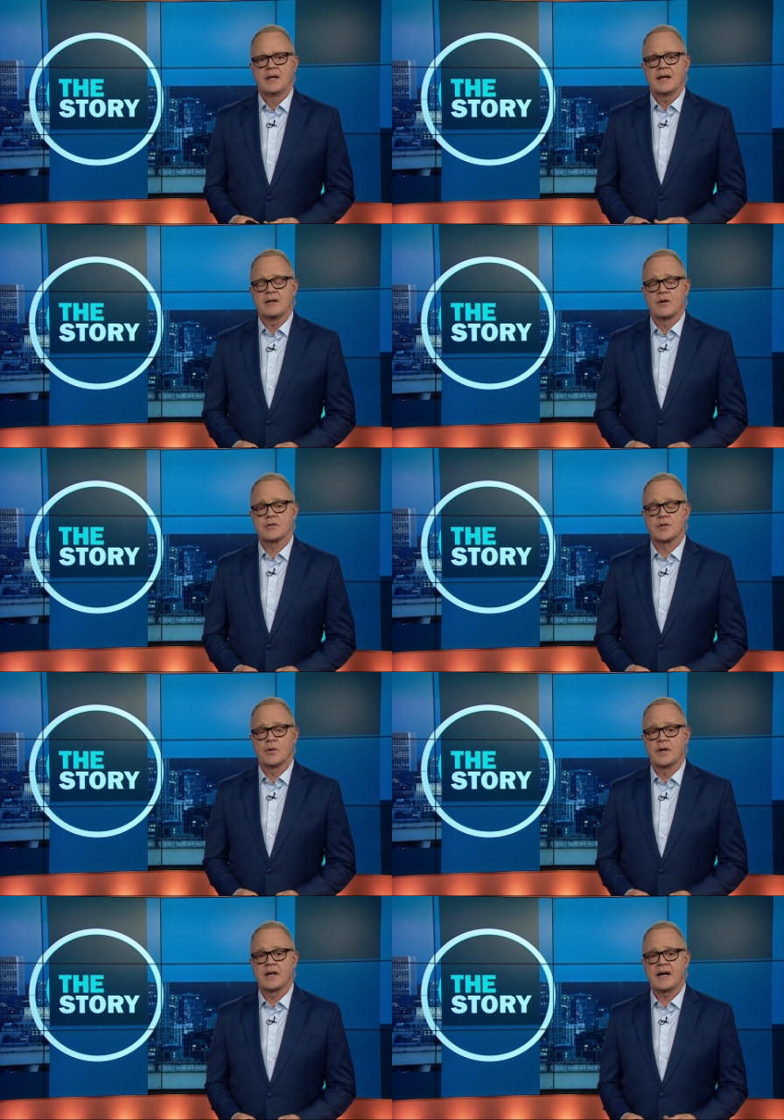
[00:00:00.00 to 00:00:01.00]
And
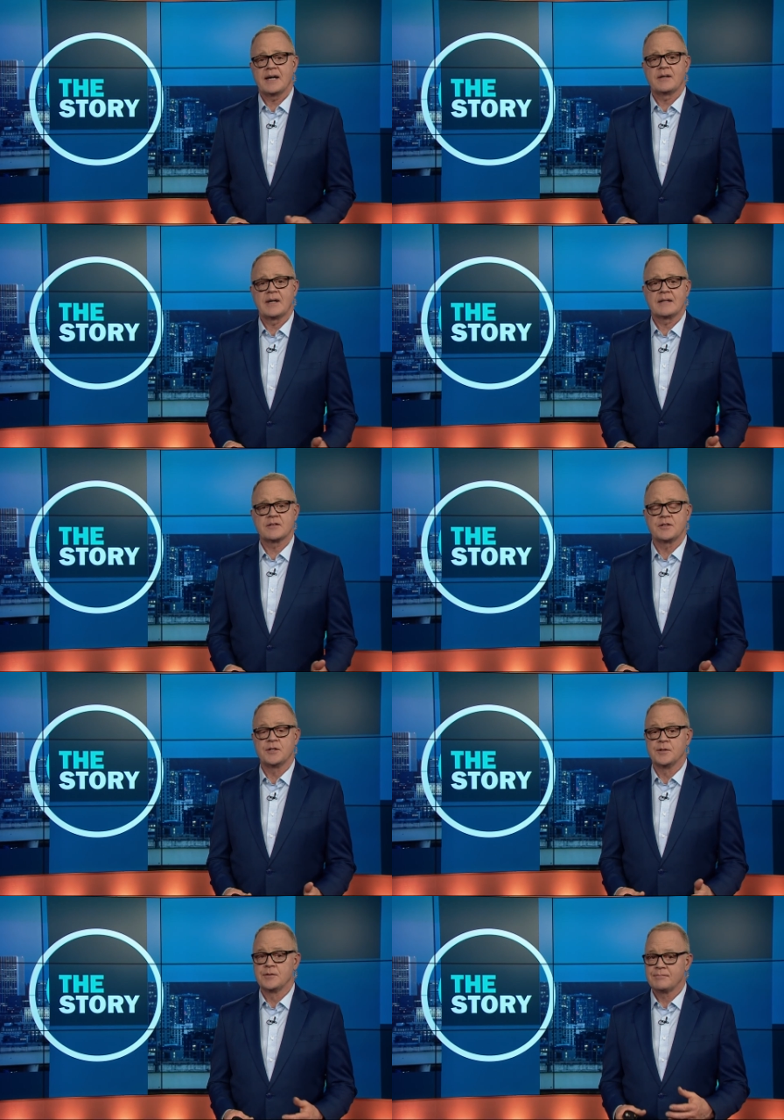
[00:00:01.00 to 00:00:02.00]
also at a higher
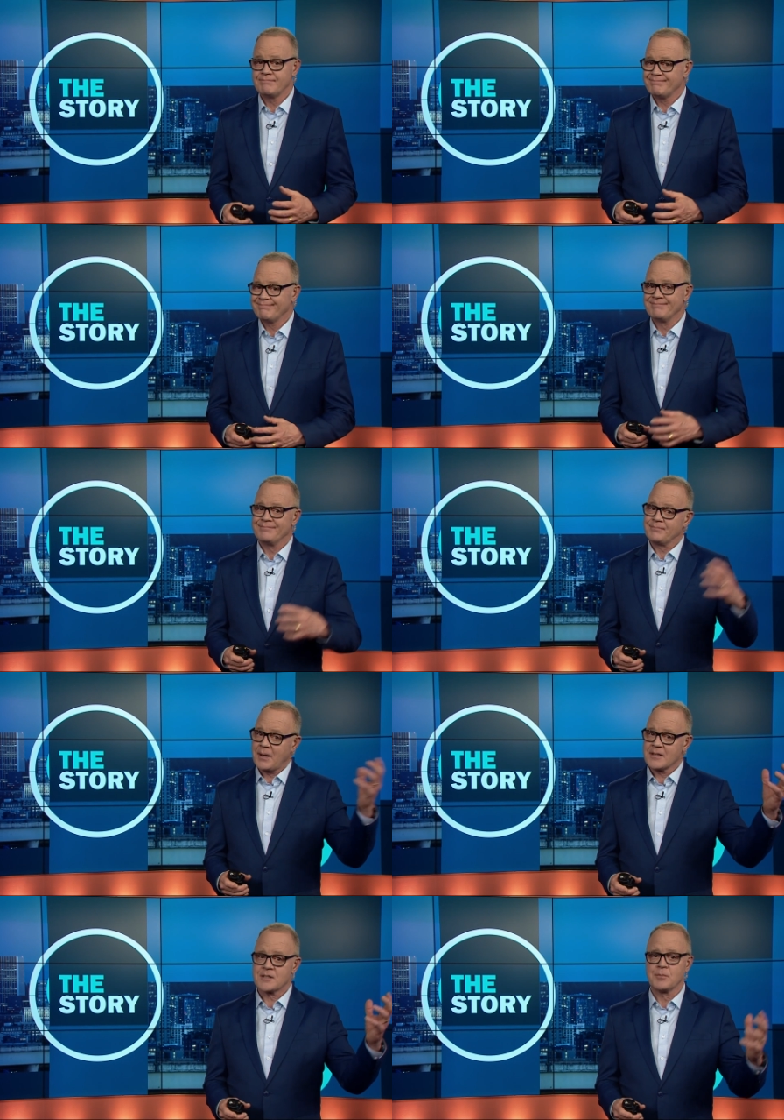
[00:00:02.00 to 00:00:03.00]
altitude,
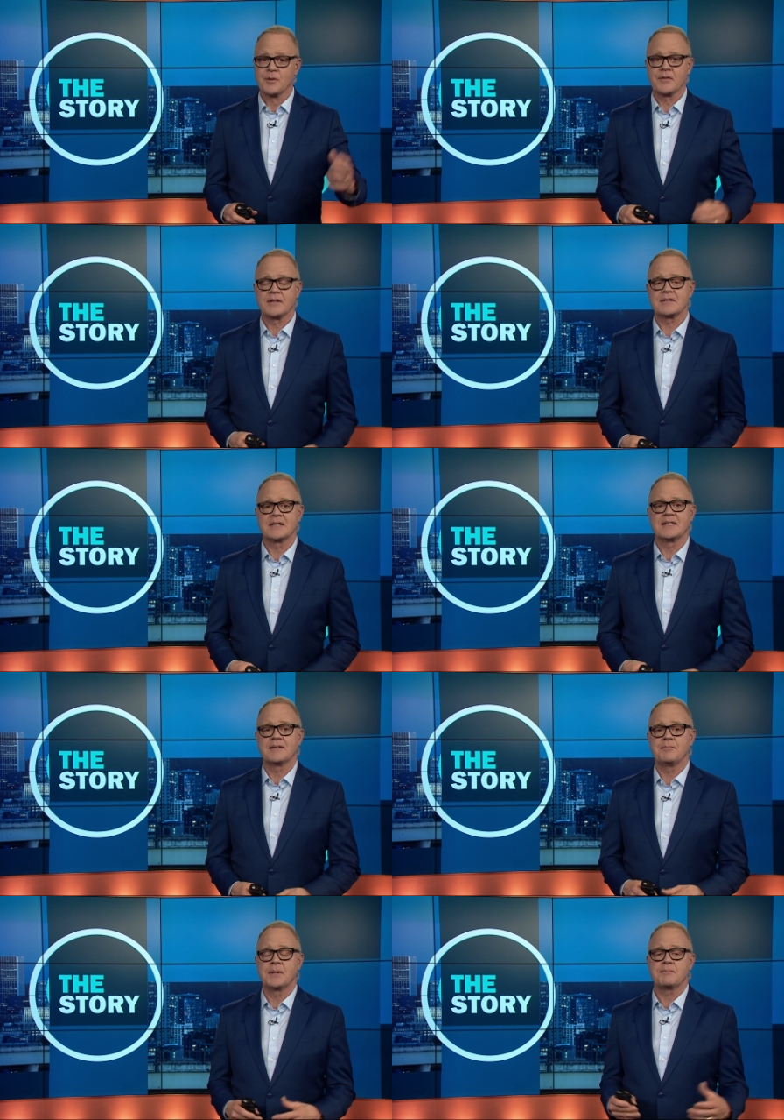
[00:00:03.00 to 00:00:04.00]
possible
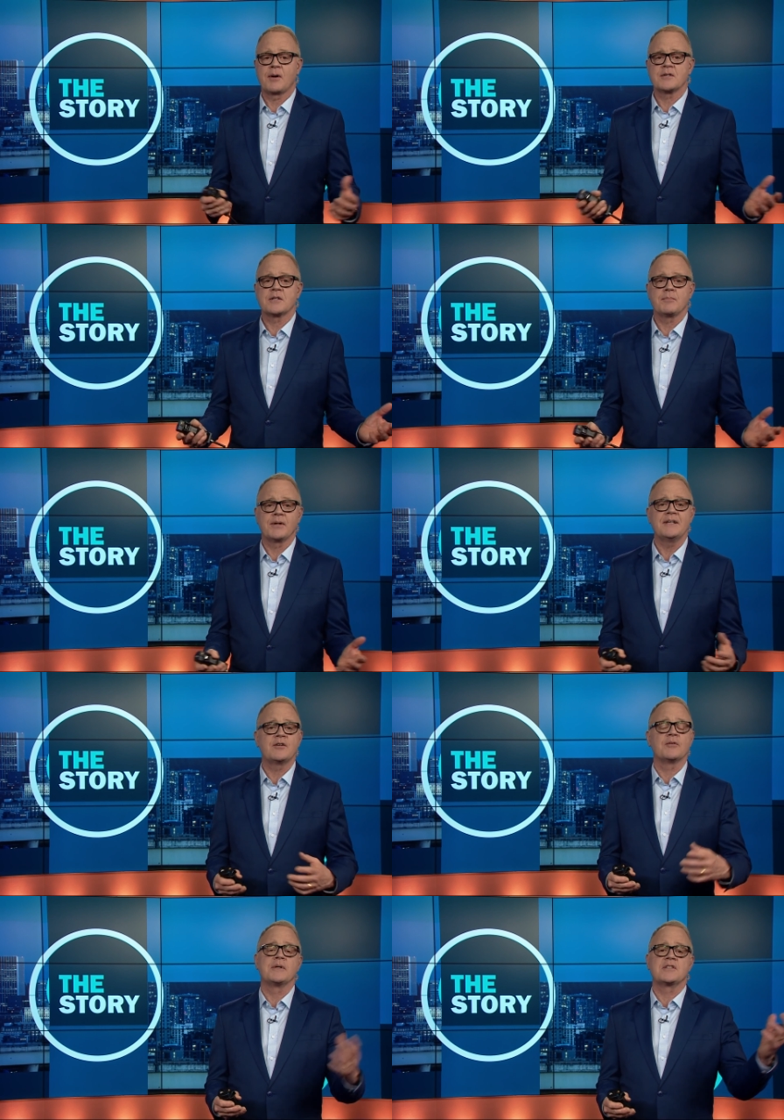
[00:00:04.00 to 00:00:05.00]
that big parts of the plane
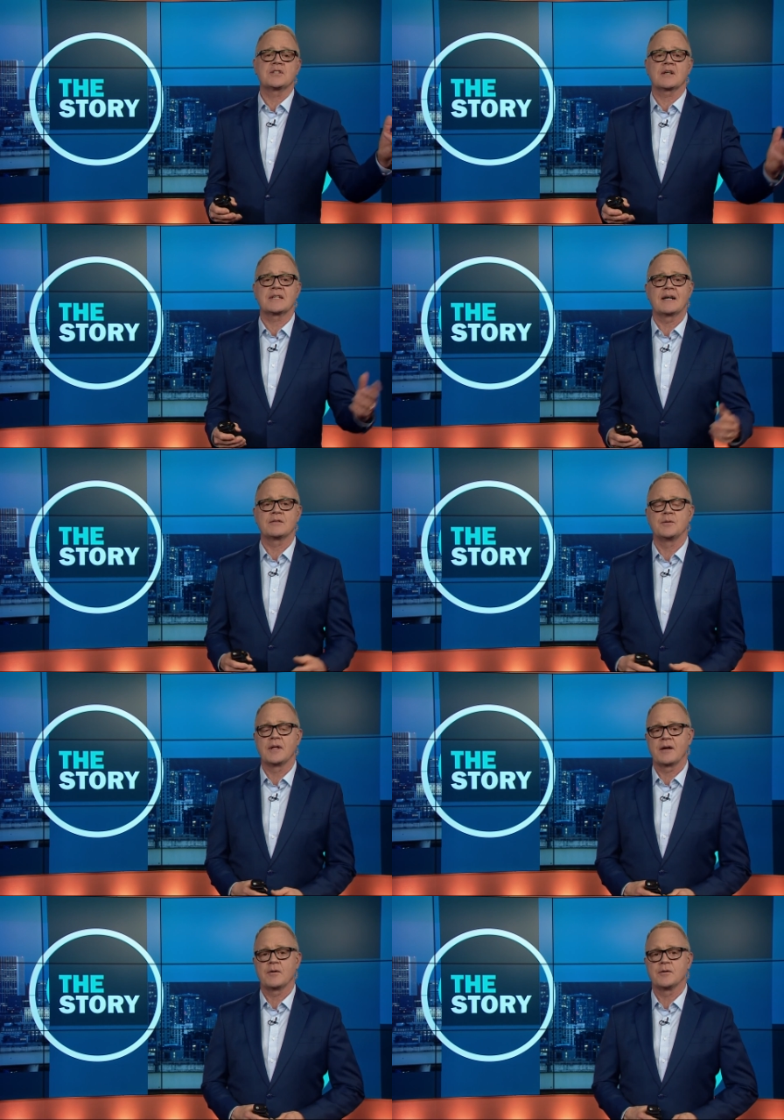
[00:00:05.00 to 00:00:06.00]
could have been sucked out through
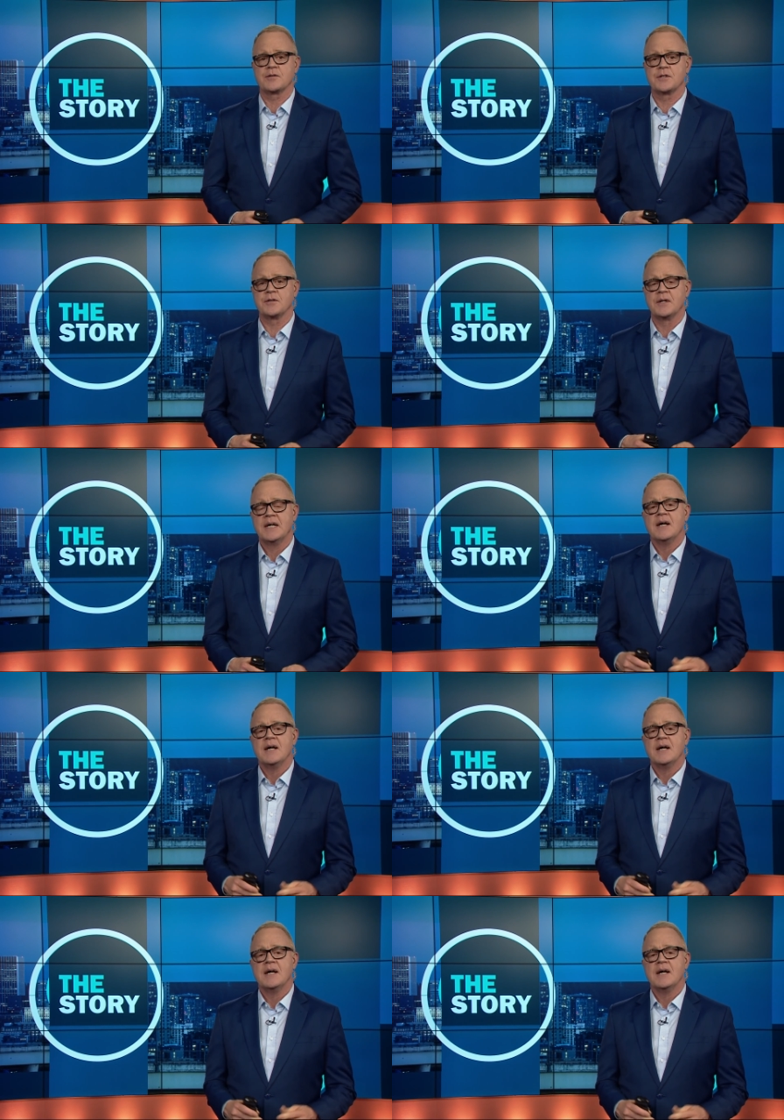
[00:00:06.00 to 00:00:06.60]
that hole too.